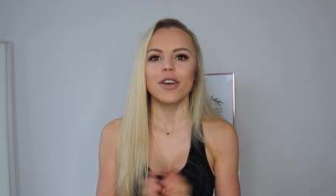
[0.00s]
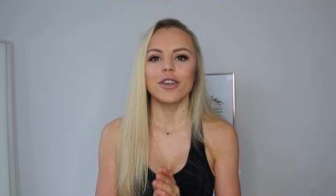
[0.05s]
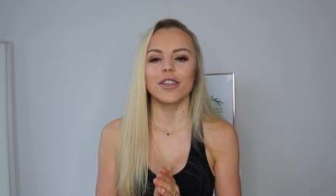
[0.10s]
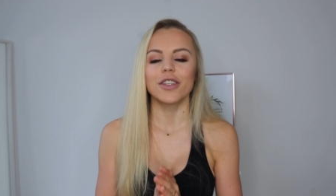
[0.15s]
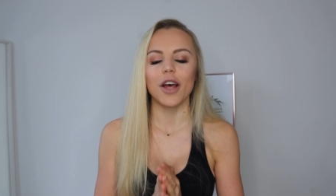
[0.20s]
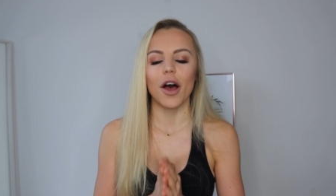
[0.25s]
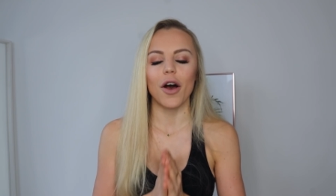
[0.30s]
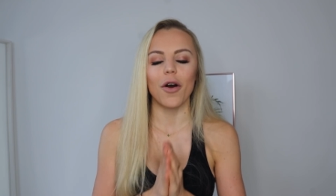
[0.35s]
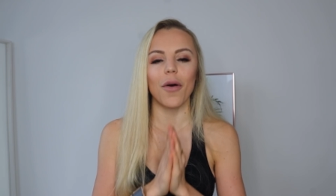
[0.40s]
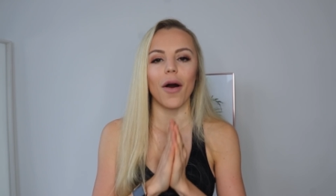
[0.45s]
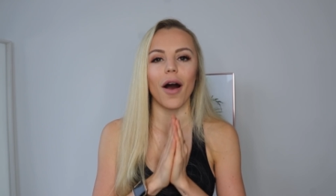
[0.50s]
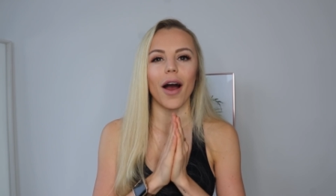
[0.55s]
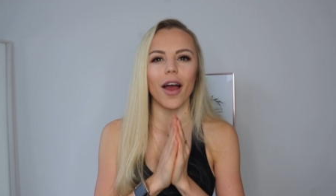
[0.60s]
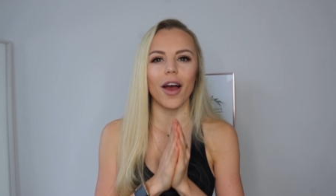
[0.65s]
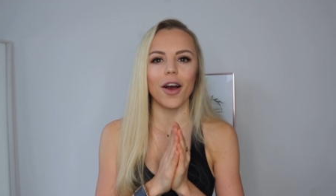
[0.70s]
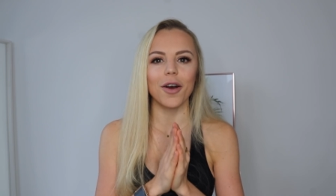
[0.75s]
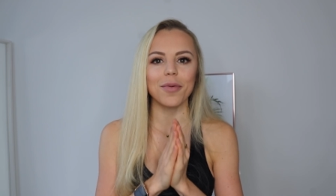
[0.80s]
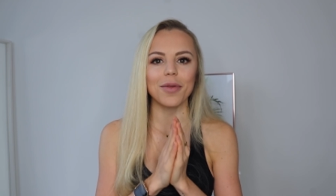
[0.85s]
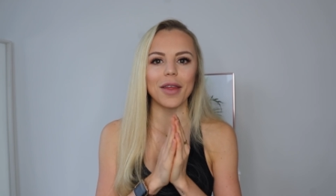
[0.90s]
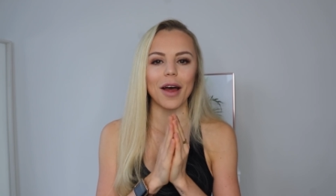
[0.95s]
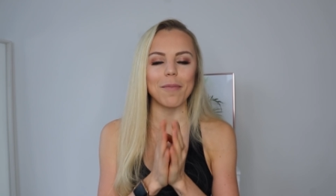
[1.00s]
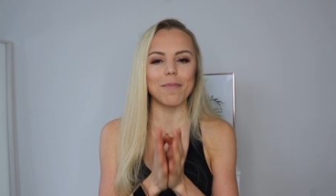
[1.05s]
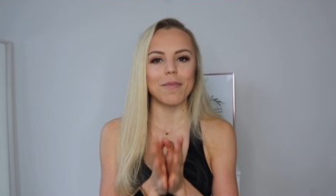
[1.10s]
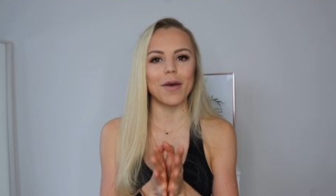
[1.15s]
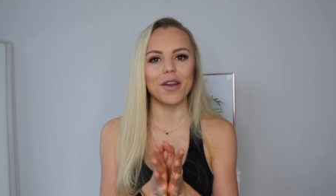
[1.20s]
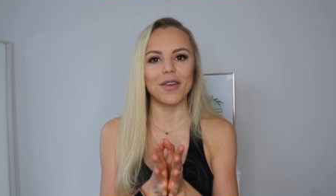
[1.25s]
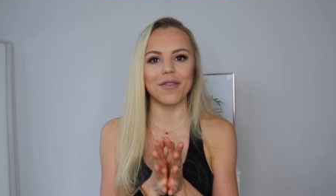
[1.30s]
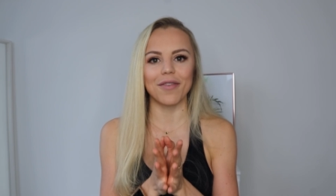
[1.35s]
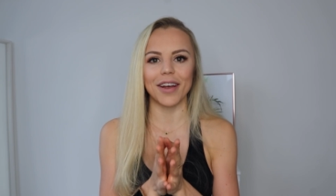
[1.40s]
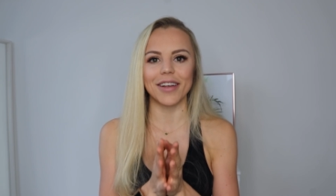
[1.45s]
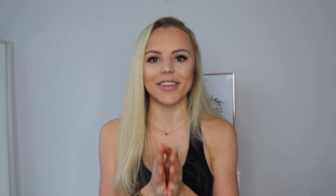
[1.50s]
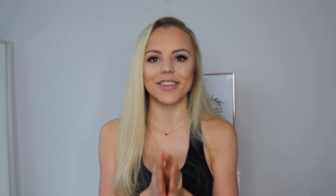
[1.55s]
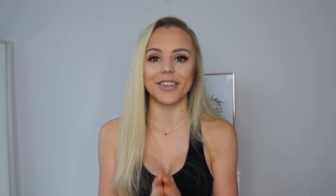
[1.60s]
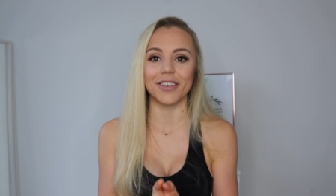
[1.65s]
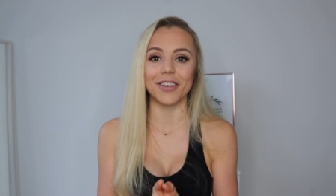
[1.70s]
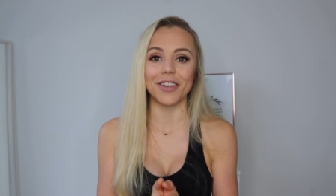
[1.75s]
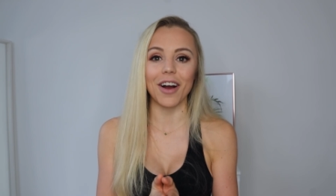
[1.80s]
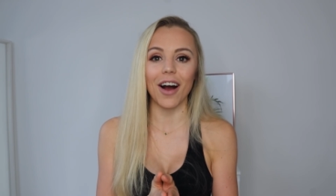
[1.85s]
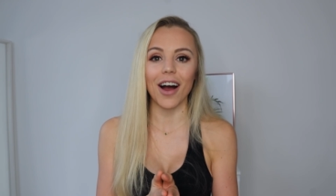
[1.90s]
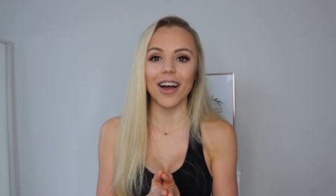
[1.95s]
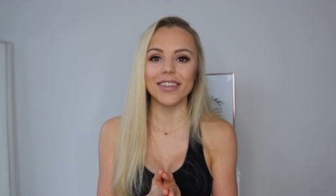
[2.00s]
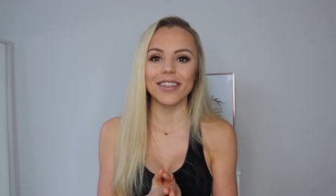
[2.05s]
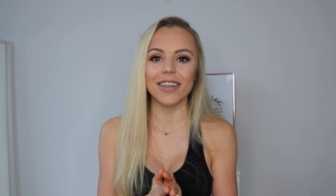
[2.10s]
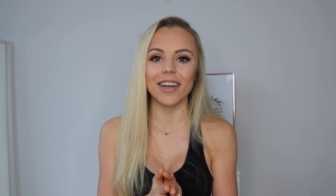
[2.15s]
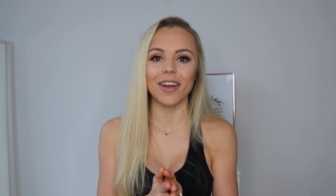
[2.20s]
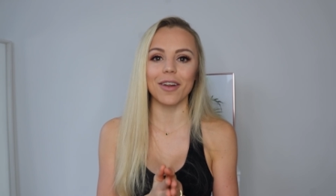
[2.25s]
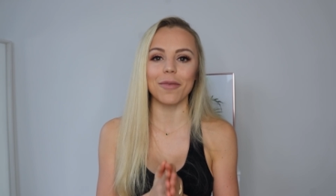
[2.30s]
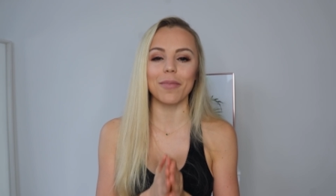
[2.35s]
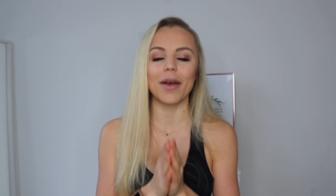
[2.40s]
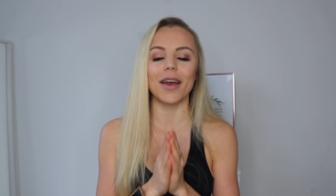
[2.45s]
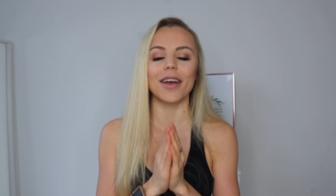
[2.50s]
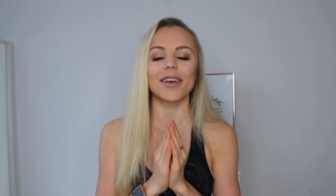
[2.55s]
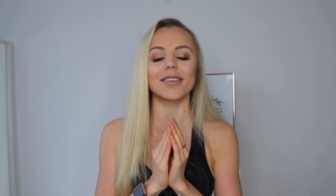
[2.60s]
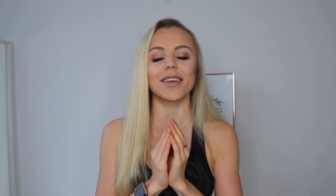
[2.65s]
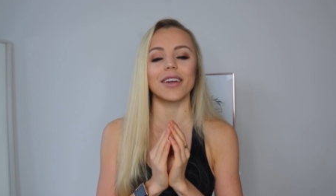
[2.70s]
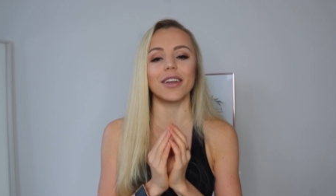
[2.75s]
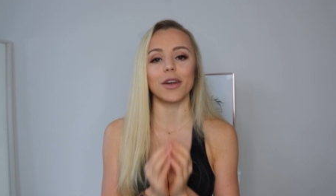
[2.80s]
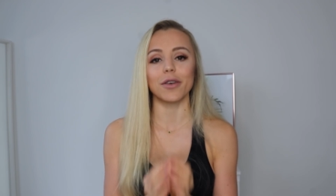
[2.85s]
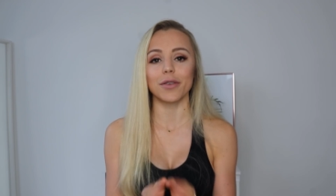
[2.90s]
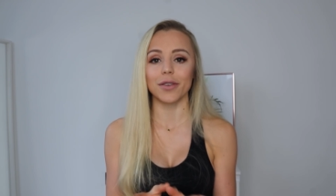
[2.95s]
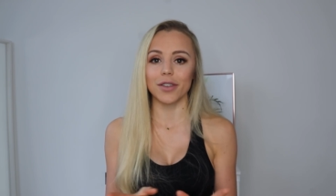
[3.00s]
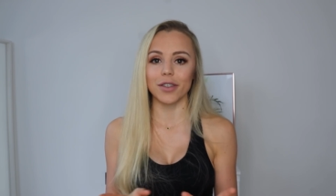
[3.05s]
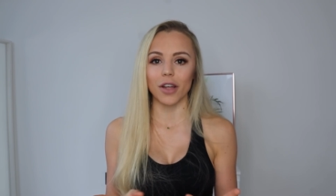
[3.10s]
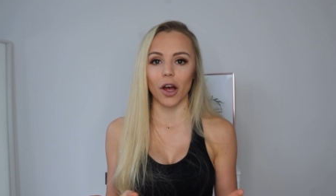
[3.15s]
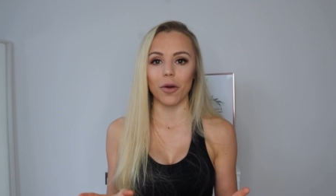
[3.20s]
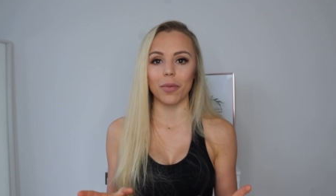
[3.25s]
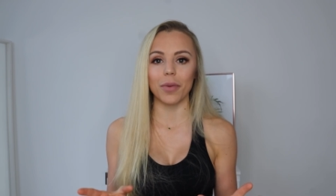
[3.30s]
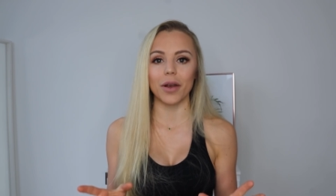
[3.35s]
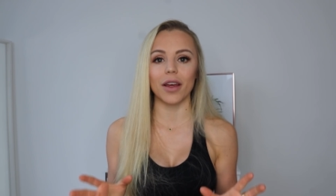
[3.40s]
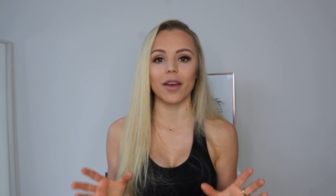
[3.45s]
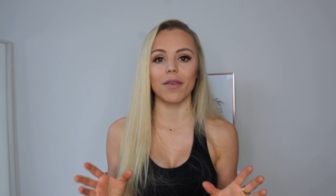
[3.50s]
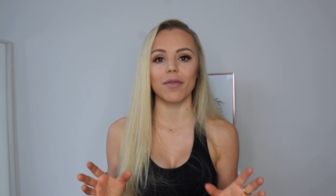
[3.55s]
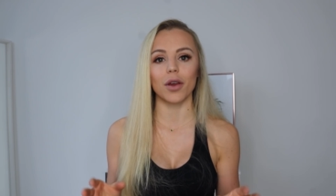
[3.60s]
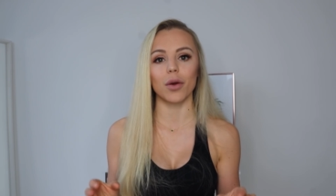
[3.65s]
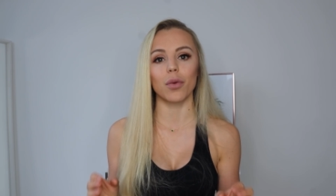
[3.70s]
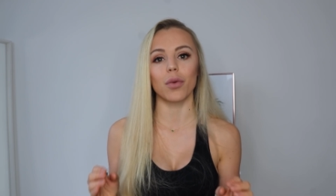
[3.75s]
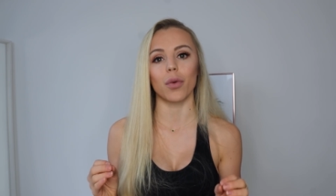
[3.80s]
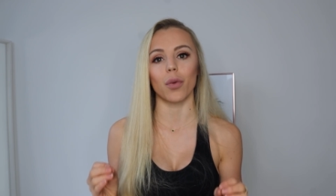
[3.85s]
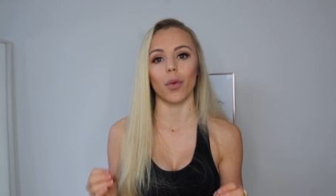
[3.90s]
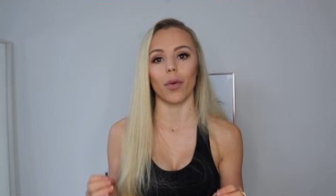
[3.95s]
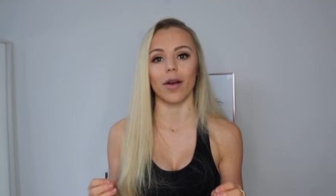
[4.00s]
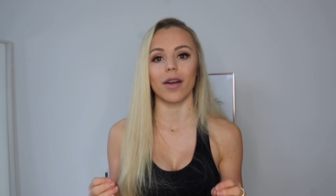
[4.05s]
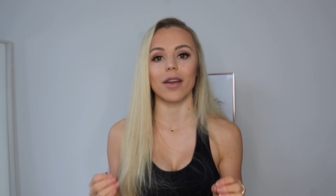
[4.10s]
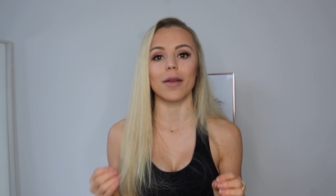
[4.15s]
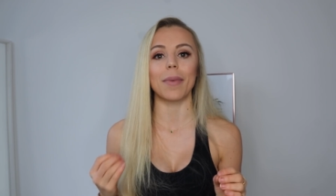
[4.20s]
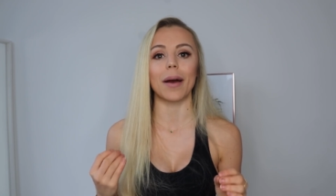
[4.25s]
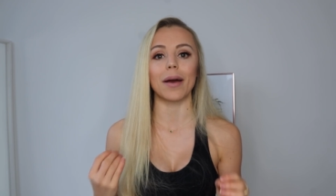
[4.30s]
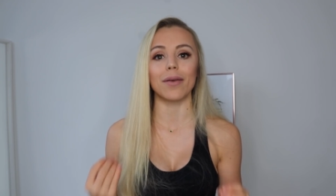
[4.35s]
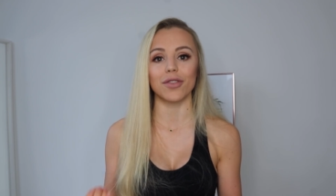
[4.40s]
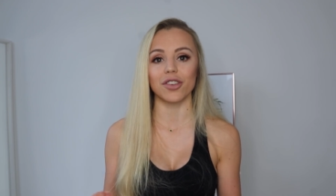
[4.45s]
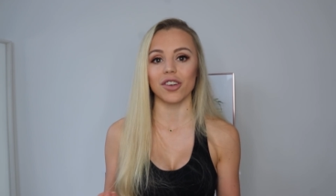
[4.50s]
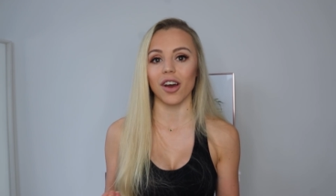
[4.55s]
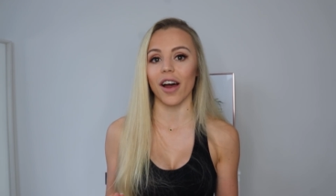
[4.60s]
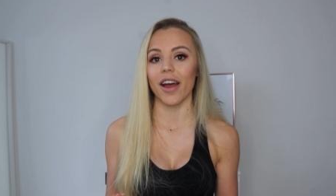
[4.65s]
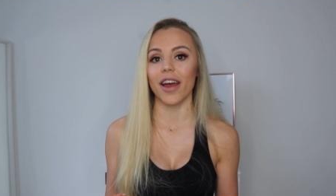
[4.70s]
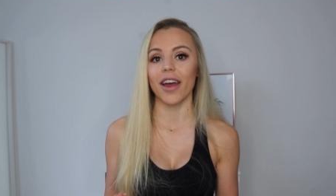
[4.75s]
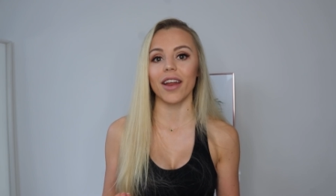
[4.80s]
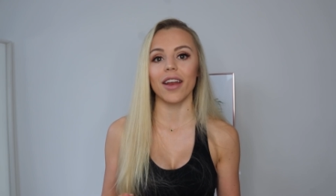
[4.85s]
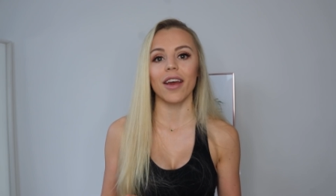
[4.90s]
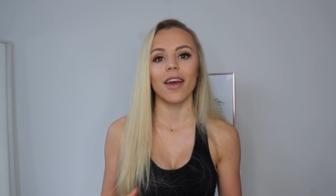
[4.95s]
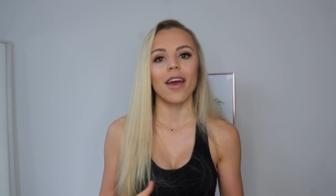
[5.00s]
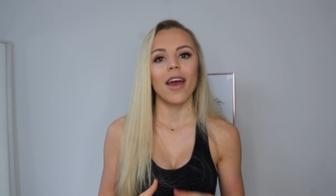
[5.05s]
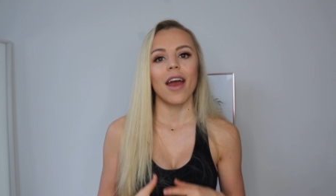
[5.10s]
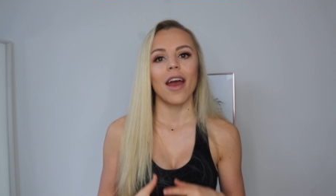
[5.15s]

So I hope that motivates you guys a little bit, because I know so many of you were worried about diet.